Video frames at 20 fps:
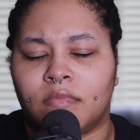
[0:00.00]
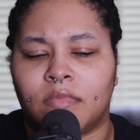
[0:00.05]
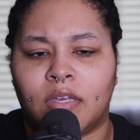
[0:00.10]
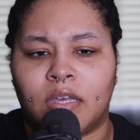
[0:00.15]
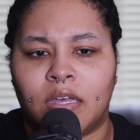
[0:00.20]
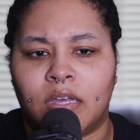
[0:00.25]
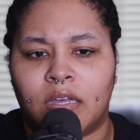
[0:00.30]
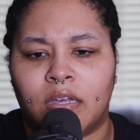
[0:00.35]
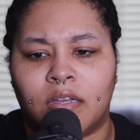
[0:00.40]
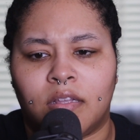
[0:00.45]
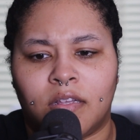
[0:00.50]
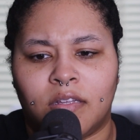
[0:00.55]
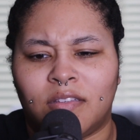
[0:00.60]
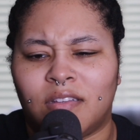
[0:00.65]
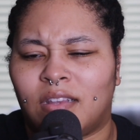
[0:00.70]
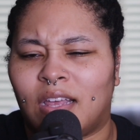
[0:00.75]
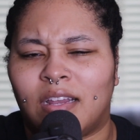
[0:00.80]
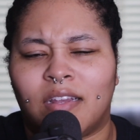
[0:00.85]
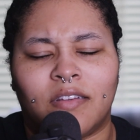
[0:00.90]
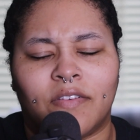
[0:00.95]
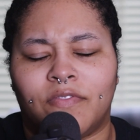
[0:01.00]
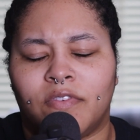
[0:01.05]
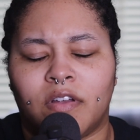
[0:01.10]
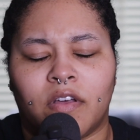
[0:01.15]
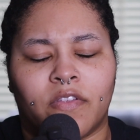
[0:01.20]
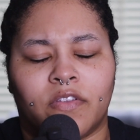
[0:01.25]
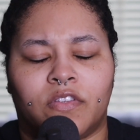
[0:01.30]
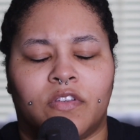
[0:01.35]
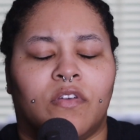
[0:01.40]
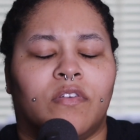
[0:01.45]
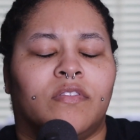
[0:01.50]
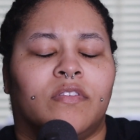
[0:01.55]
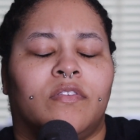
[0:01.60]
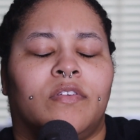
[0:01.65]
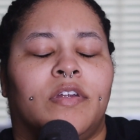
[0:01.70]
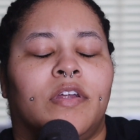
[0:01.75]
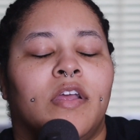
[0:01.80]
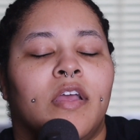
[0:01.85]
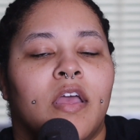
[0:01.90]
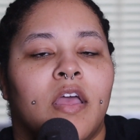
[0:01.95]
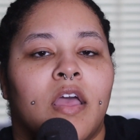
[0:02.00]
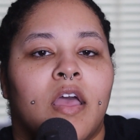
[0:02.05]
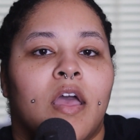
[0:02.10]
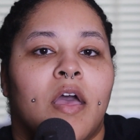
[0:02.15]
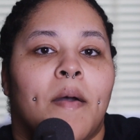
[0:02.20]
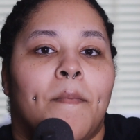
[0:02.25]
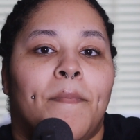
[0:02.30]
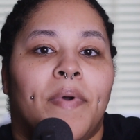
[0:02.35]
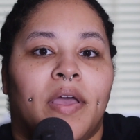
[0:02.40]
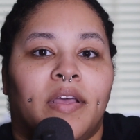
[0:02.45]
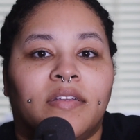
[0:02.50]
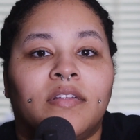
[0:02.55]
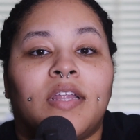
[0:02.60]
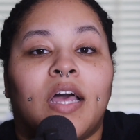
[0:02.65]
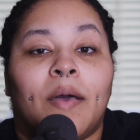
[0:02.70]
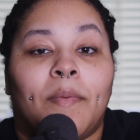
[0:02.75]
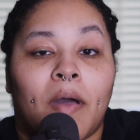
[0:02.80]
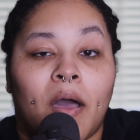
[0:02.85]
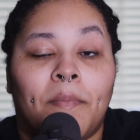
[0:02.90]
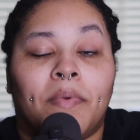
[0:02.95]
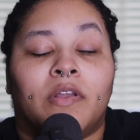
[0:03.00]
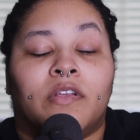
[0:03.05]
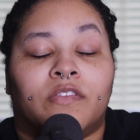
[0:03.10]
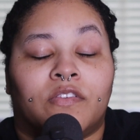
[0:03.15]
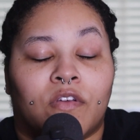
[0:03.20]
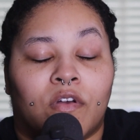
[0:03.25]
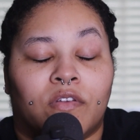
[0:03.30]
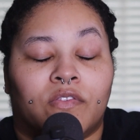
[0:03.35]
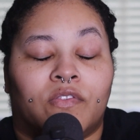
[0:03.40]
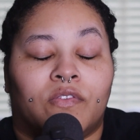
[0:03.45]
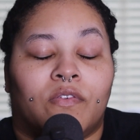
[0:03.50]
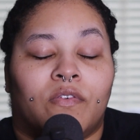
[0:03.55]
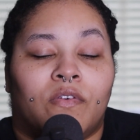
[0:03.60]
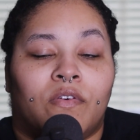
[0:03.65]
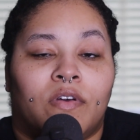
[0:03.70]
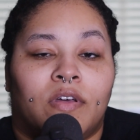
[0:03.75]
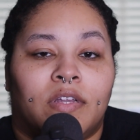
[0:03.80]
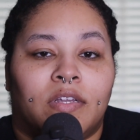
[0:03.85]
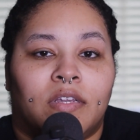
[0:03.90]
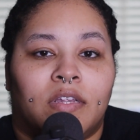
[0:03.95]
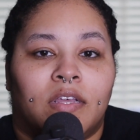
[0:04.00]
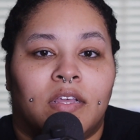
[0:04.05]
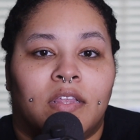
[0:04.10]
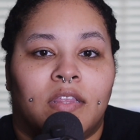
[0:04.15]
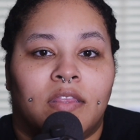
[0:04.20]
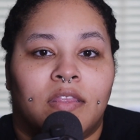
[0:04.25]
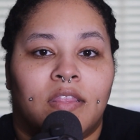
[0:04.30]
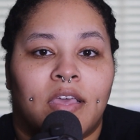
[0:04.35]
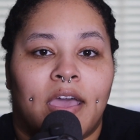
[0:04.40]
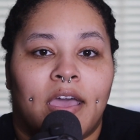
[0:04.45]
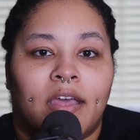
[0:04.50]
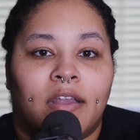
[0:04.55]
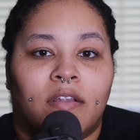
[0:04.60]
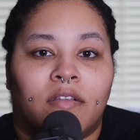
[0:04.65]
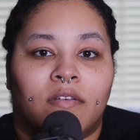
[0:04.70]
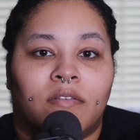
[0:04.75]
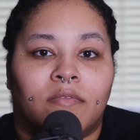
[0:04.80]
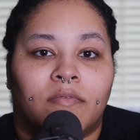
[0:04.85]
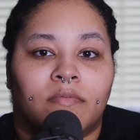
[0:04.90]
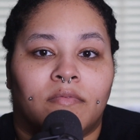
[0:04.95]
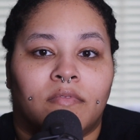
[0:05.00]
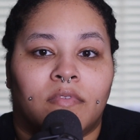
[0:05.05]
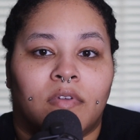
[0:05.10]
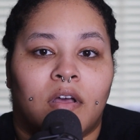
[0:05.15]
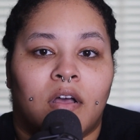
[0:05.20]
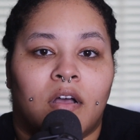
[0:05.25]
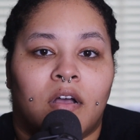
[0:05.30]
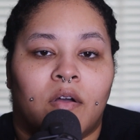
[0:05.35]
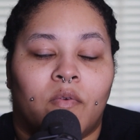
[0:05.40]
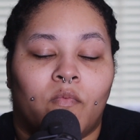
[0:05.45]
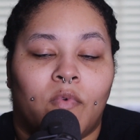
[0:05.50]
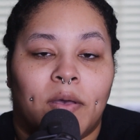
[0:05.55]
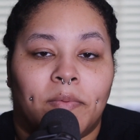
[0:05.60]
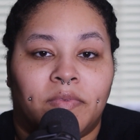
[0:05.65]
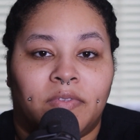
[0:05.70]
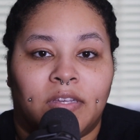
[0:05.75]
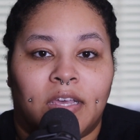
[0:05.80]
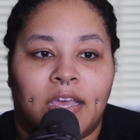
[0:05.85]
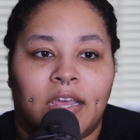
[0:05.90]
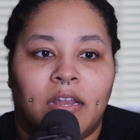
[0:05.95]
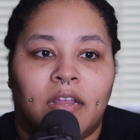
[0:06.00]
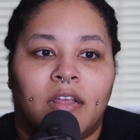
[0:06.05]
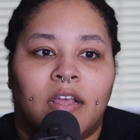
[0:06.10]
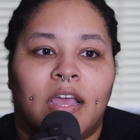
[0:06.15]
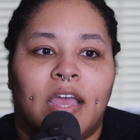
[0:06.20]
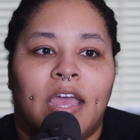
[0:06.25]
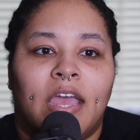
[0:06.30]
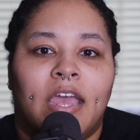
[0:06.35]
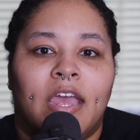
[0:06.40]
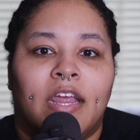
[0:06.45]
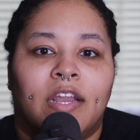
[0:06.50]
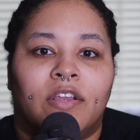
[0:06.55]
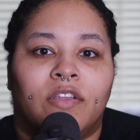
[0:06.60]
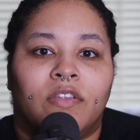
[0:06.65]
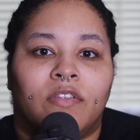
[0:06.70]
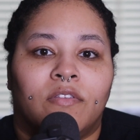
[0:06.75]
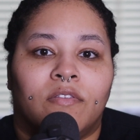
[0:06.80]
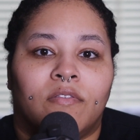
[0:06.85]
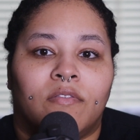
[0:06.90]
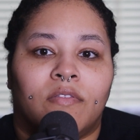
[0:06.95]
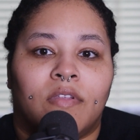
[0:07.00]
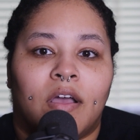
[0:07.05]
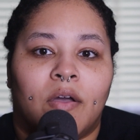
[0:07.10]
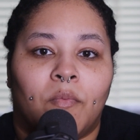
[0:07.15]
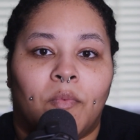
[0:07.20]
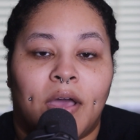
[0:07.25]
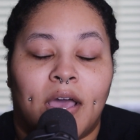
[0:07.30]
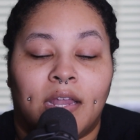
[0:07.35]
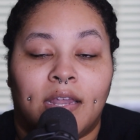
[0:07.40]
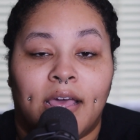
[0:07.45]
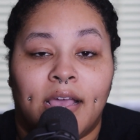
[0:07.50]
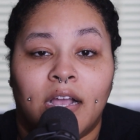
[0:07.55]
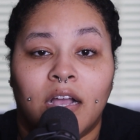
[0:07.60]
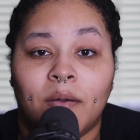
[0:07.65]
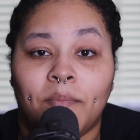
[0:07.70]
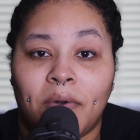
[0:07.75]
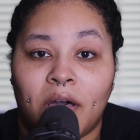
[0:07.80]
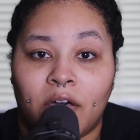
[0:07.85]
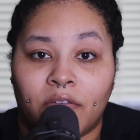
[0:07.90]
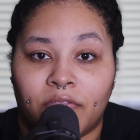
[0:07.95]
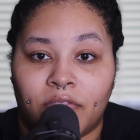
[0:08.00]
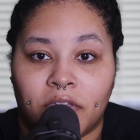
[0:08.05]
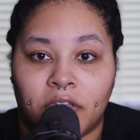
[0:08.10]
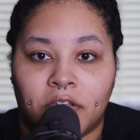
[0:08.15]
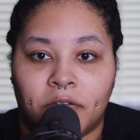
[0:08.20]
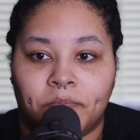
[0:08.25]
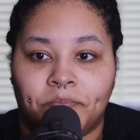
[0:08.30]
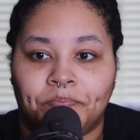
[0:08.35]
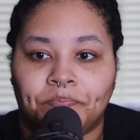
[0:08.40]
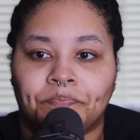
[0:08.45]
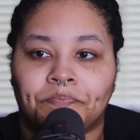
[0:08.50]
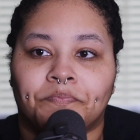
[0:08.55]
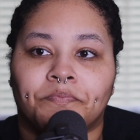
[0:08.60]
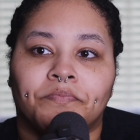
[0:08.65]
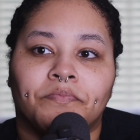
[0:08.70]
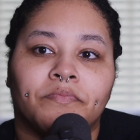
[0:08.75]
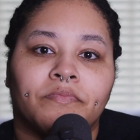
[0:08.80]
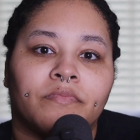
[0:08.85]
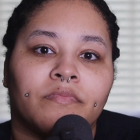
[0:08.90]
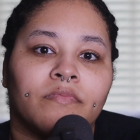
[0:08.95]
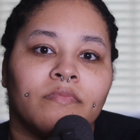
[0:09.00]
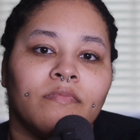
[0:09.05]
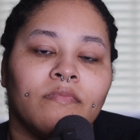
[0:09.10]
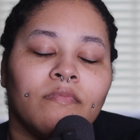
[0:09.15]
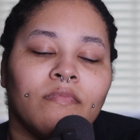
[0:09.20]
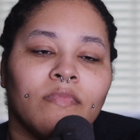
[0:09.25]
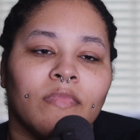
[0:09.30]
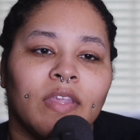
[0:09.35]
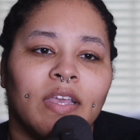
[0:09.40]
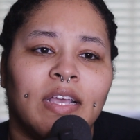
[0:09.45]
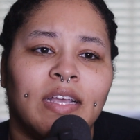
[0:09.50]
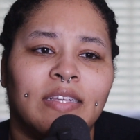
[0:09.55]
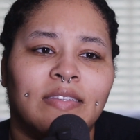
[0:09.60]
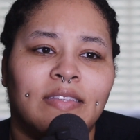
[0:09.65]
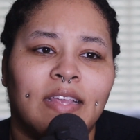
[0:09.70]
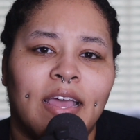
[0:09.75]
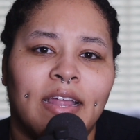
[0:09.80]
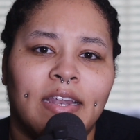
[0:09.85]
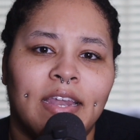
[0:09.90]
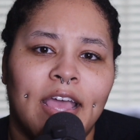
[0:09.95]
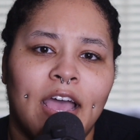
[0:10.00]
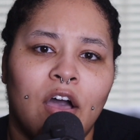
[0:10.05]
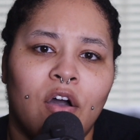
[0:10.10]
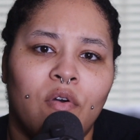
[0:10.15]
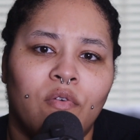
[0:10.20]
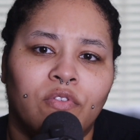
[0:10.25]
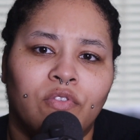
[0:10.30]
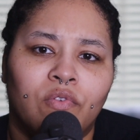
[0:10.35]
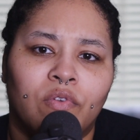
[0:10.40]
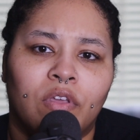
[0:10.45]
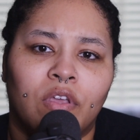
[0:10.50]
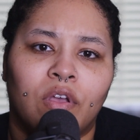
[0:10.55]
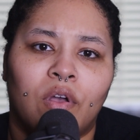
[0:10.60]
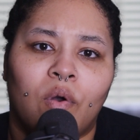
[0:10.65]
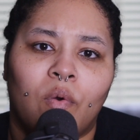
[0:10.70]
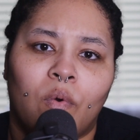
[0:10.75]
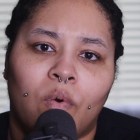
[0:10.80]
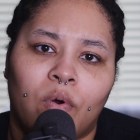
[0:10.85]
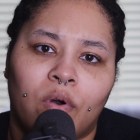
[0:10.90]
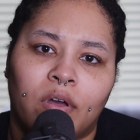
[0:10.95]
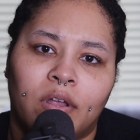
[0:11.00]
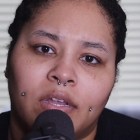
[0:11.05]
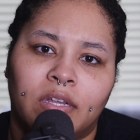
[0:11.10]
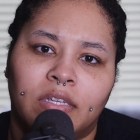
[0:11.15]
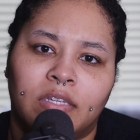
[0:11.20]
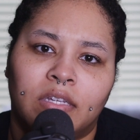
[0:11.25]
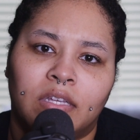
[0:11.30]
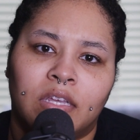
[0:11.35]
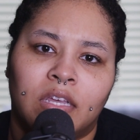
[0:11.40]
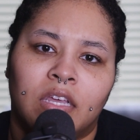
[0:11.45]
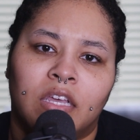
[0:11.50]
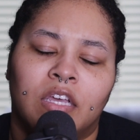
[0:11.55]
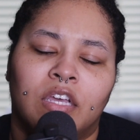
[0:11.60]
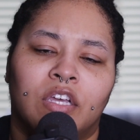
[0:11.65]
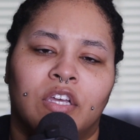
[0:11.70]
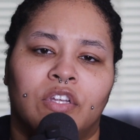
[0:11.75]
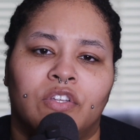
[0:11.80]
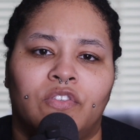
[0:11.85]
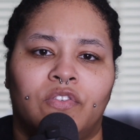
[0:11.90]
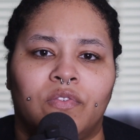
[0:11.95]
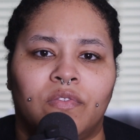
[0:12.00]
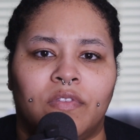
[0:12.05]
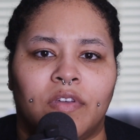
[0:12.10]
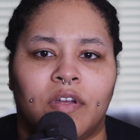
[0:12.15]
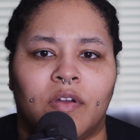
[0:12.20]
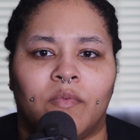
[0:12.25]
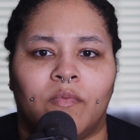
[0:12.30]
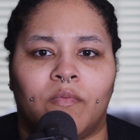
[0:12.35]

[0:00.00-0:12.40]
There's a lot of different other songs on there, but there's a lot of popular songs on that website. And what I like about them is that now you can go on to their